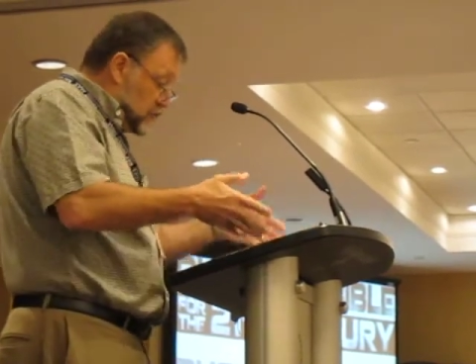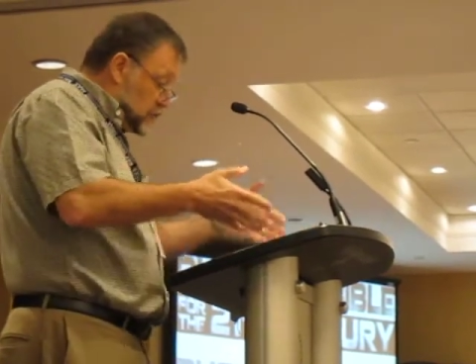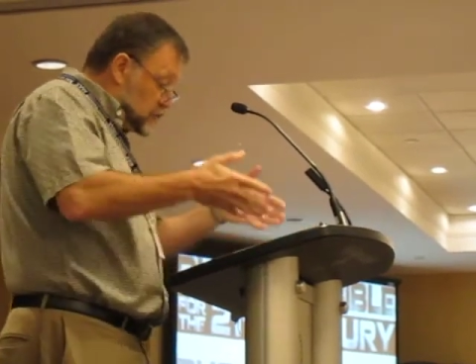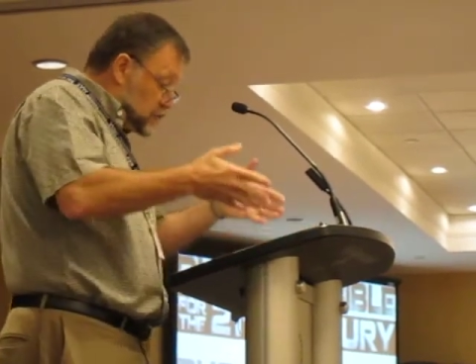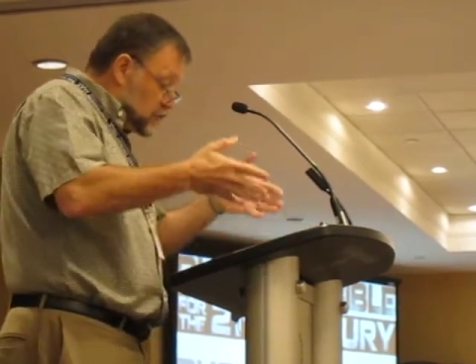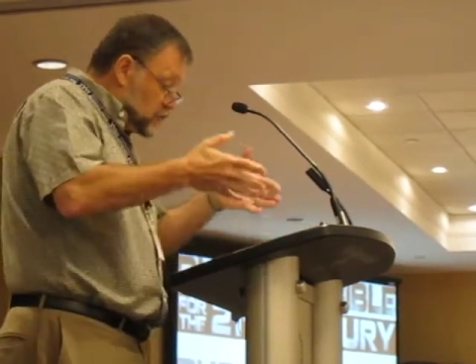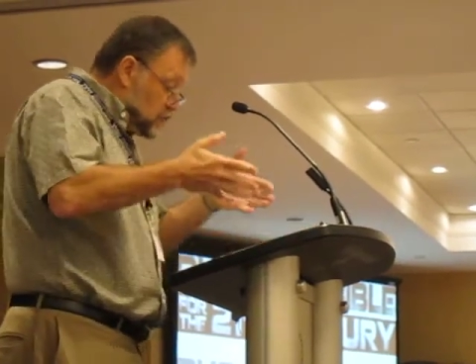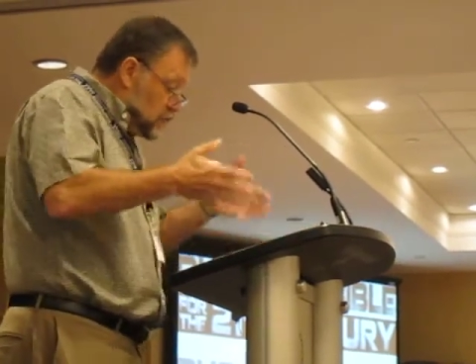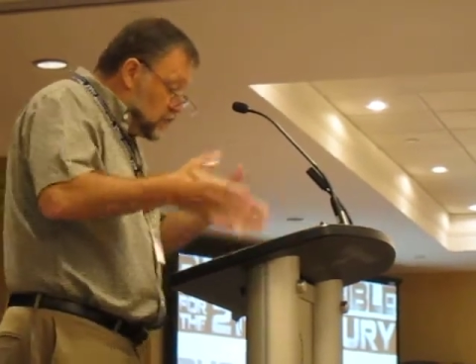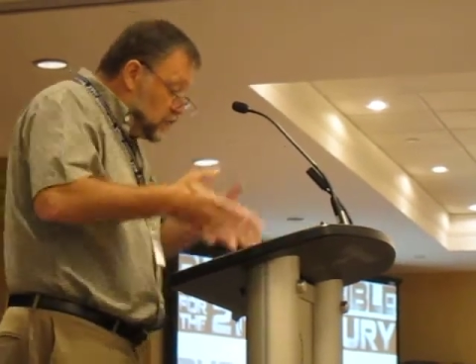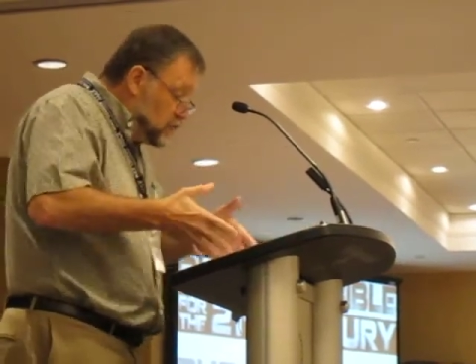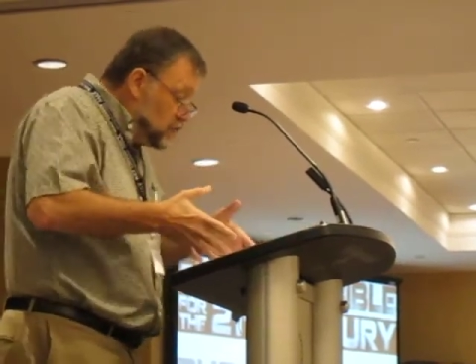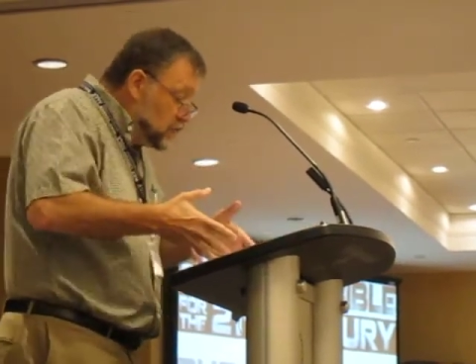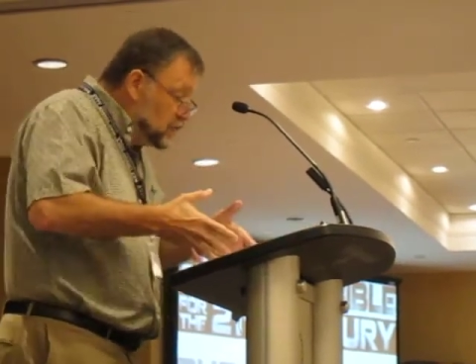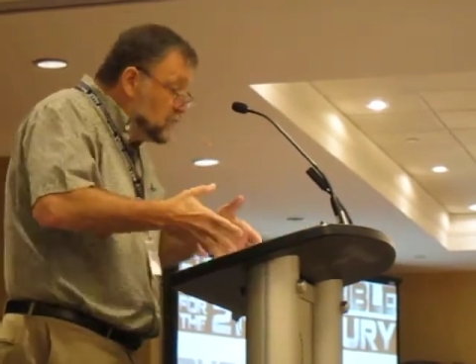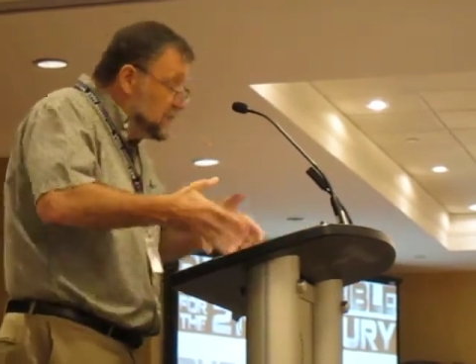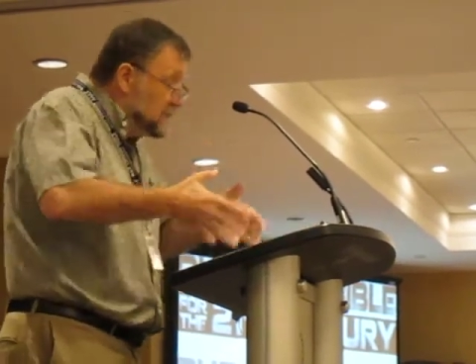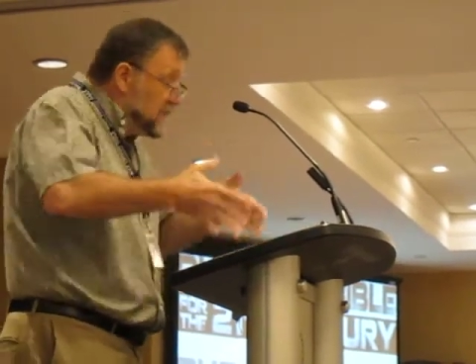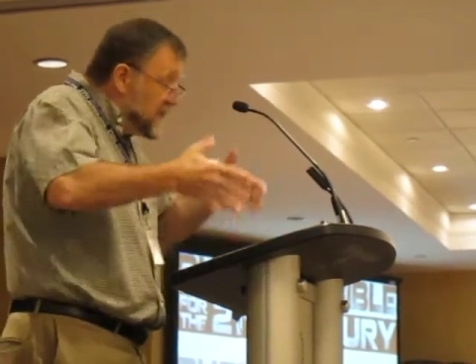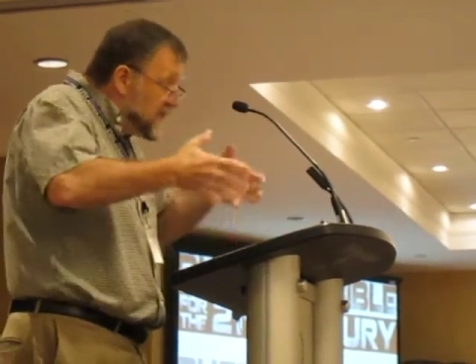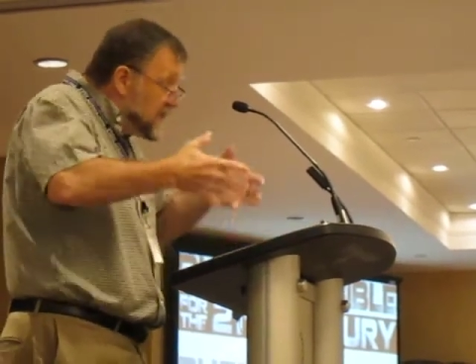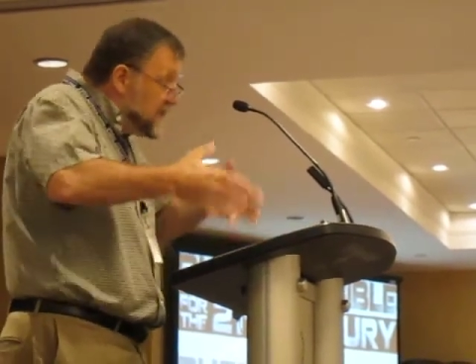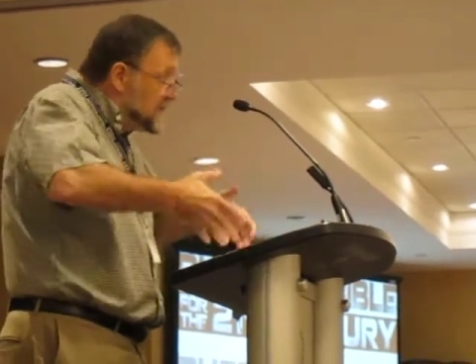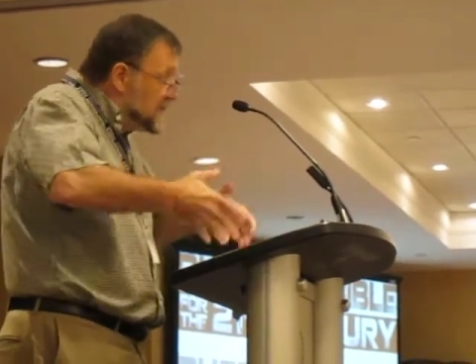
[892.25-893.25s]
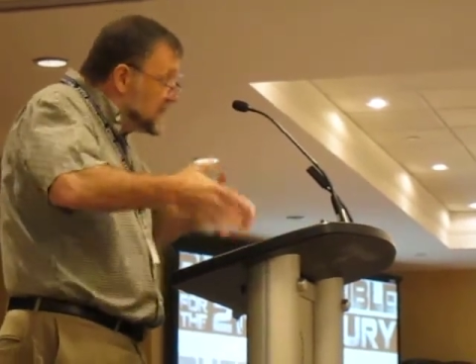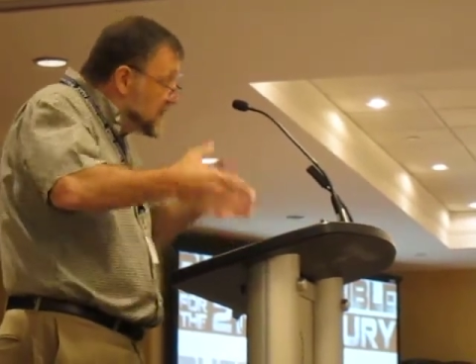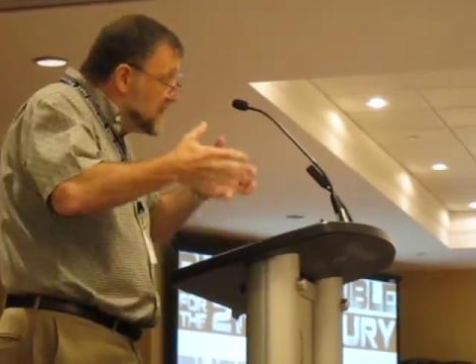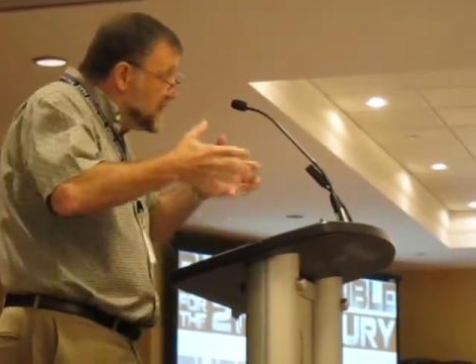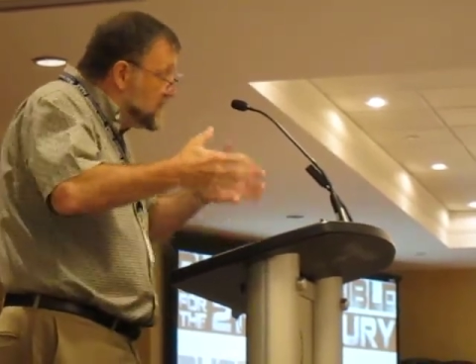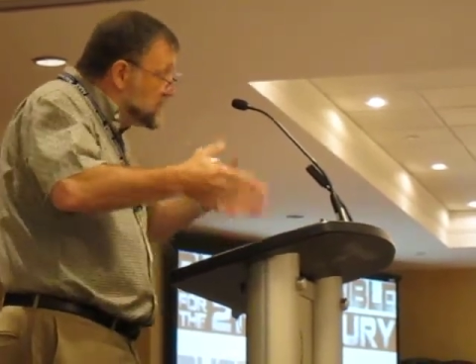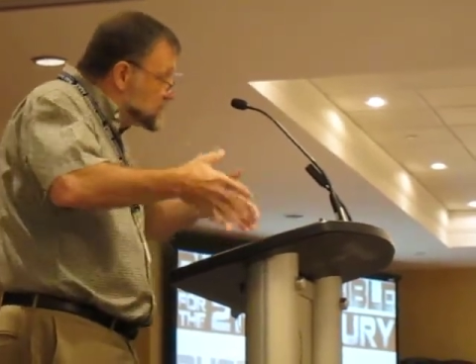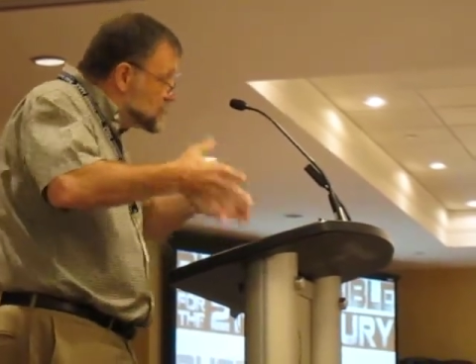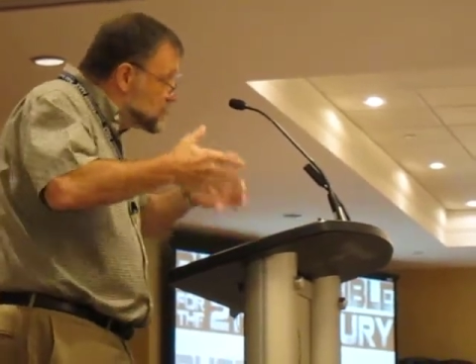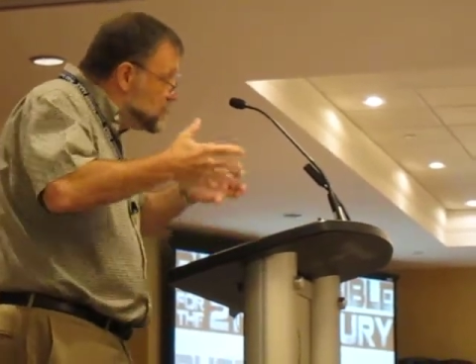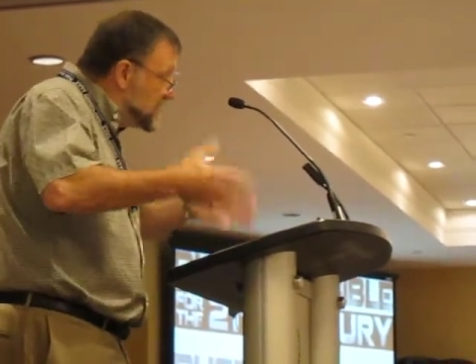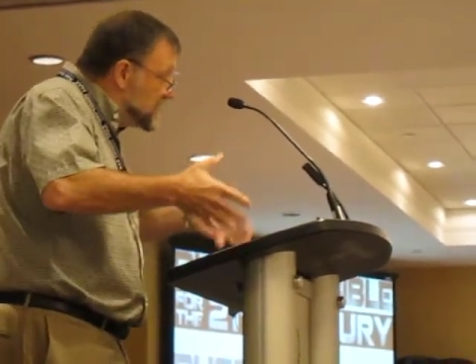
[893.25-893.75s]
to whom it
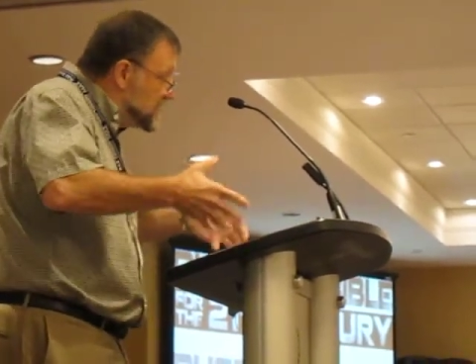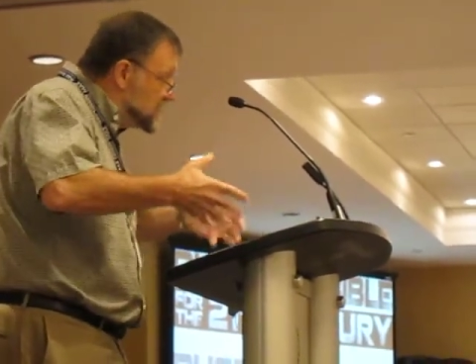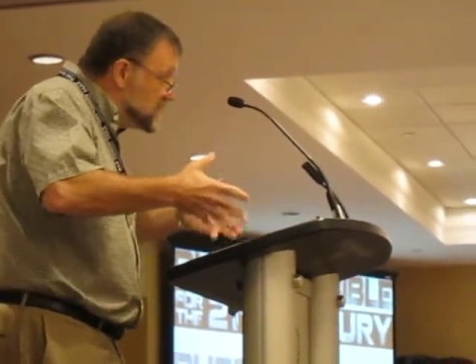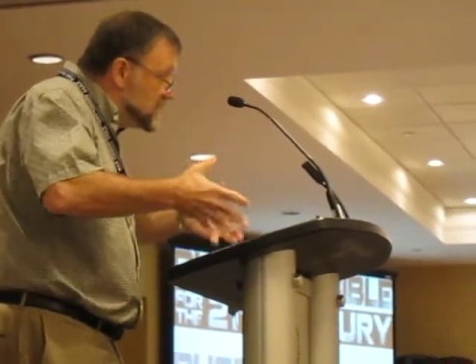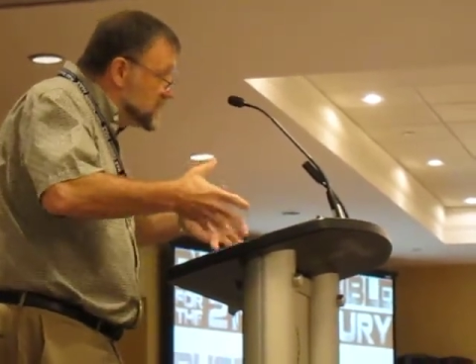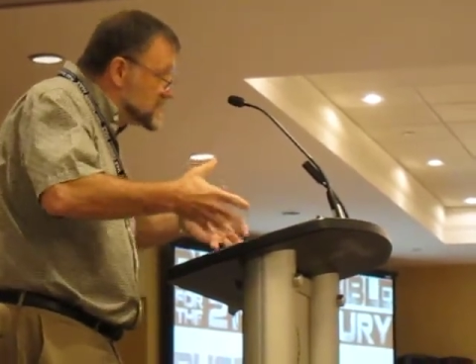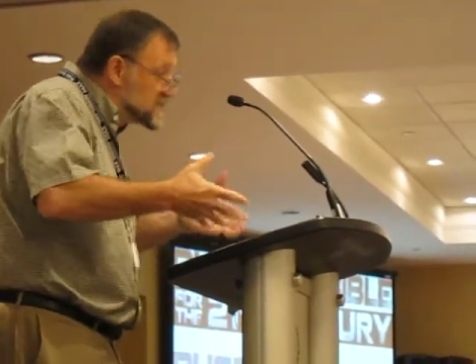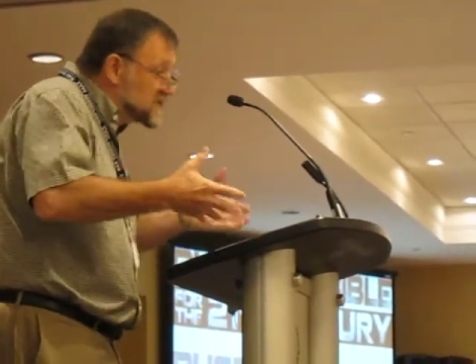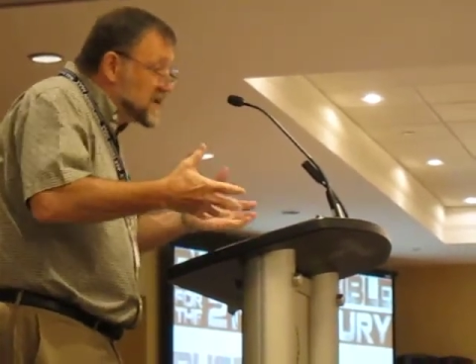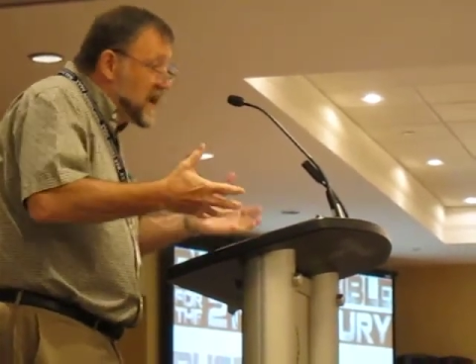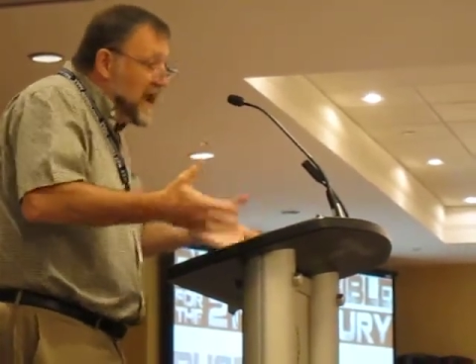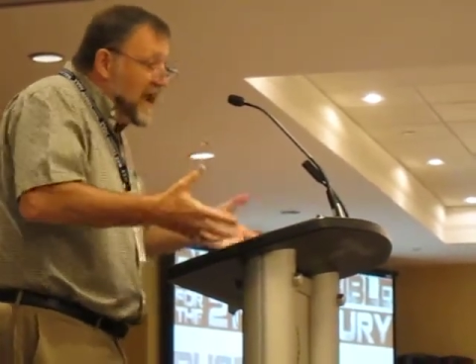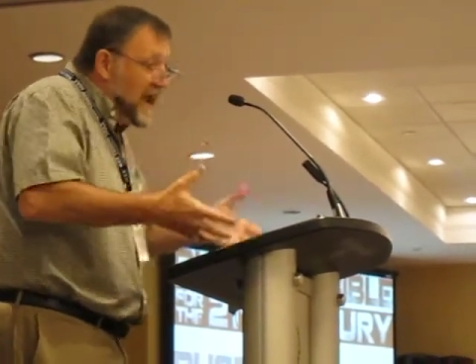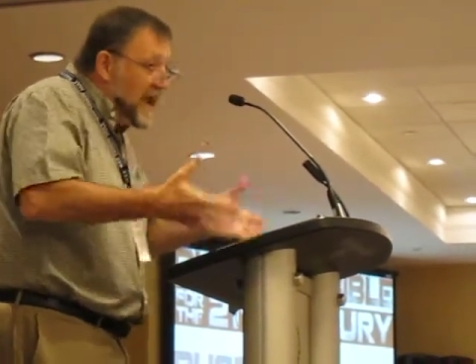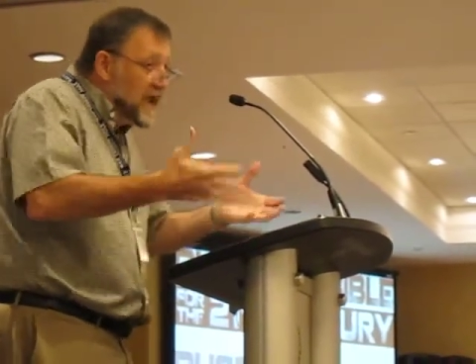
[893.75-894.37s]
gives witness